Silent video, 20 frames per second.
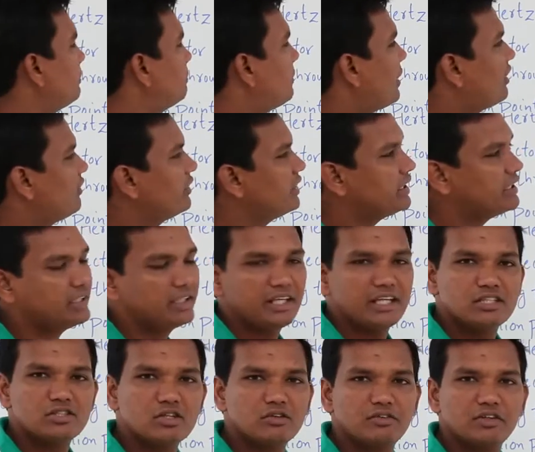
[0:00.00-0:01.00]
power in
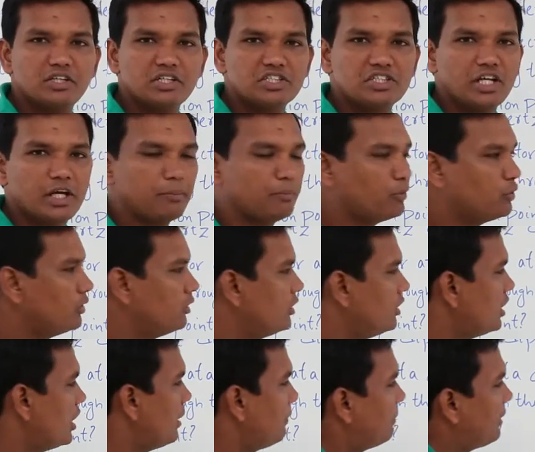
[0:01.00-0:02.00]
case of Hertz dipole?
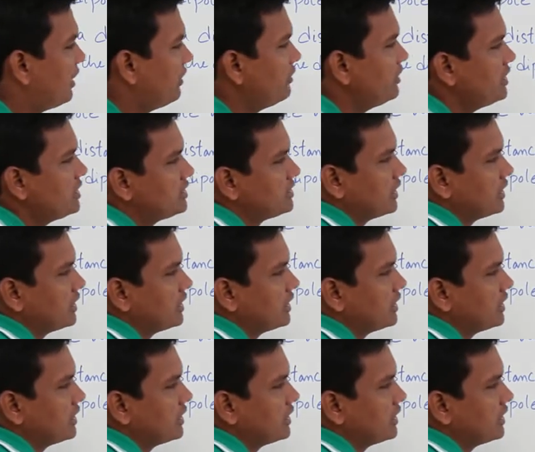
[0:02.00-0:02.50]
Power is